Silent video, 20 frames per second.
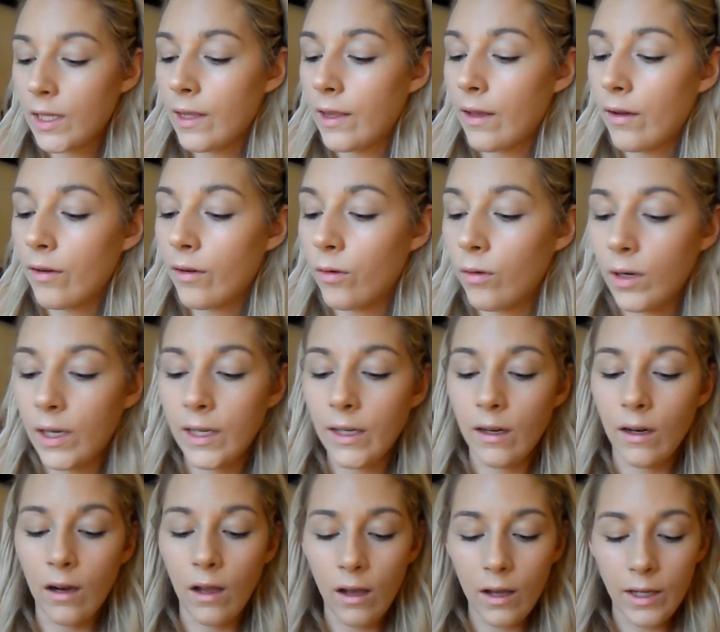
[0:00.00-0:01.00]
so they're all
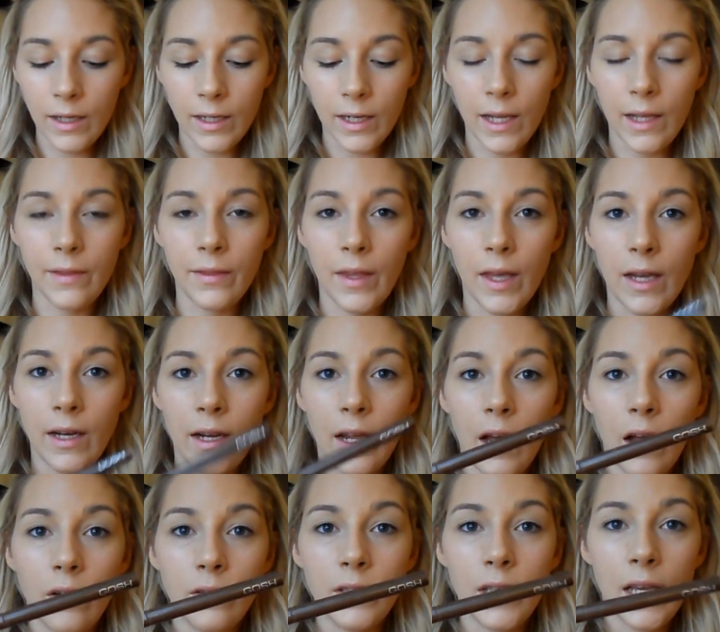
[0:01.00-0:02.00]
in a line, and
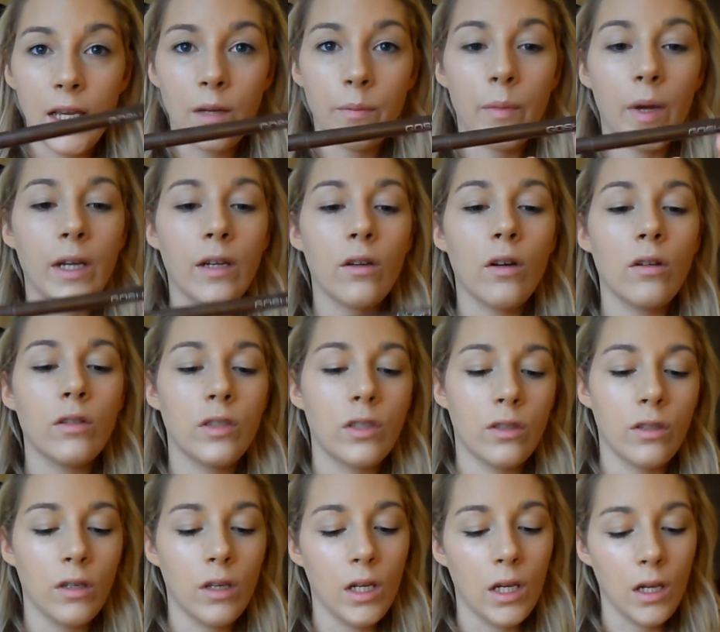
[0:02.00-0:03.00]
then I'll take my
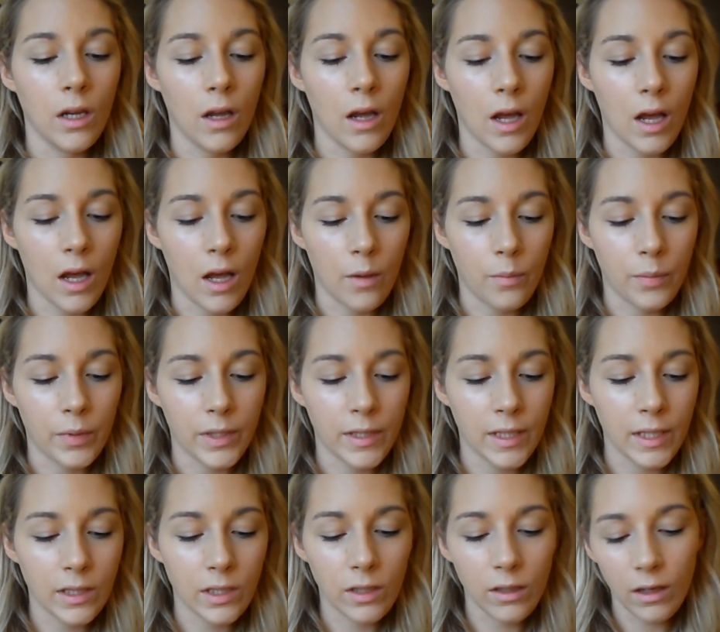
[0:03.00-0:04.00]
Gosh
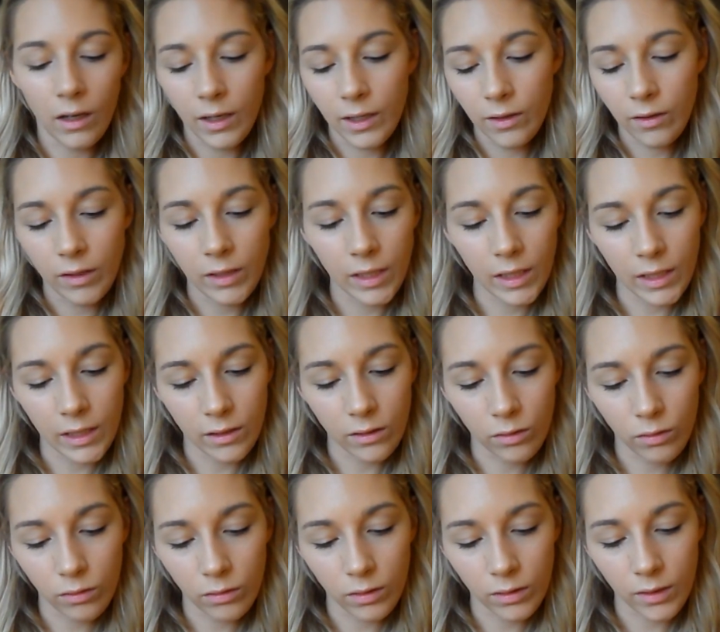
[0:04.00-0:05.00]
precision liner, I think it's
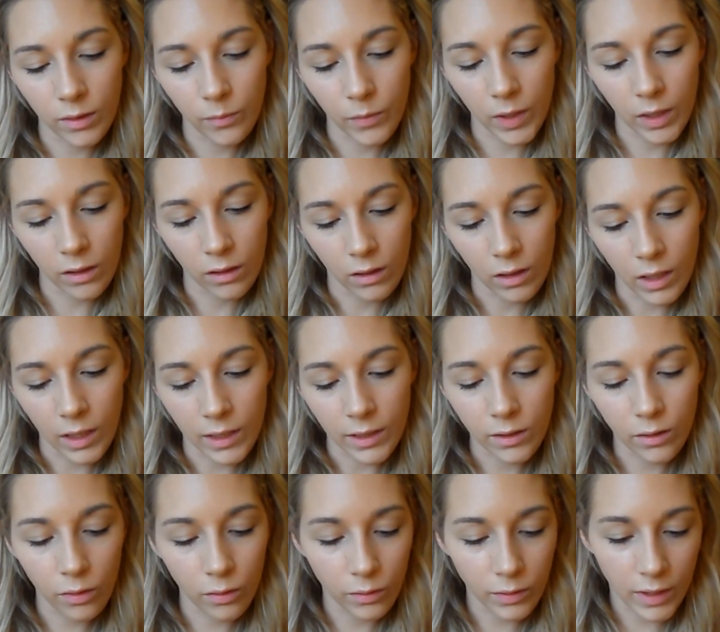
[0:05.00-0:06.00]
called, or something.
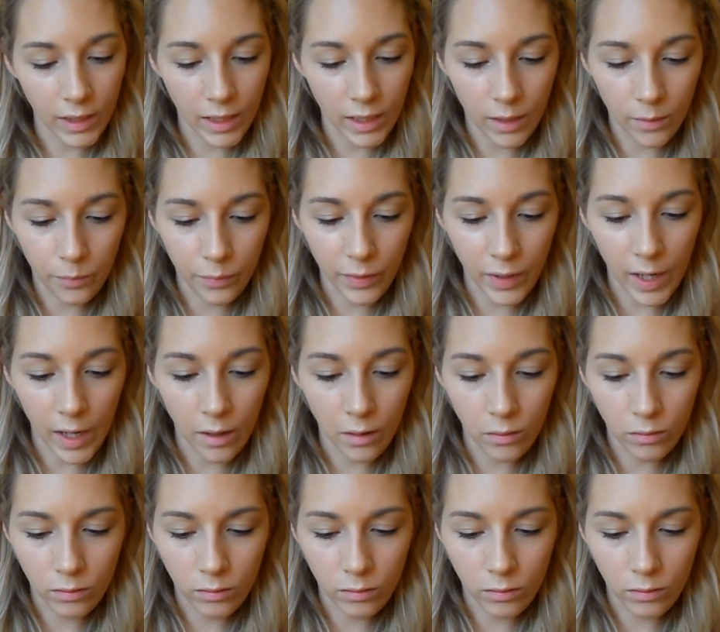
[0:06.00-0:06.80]
It's called the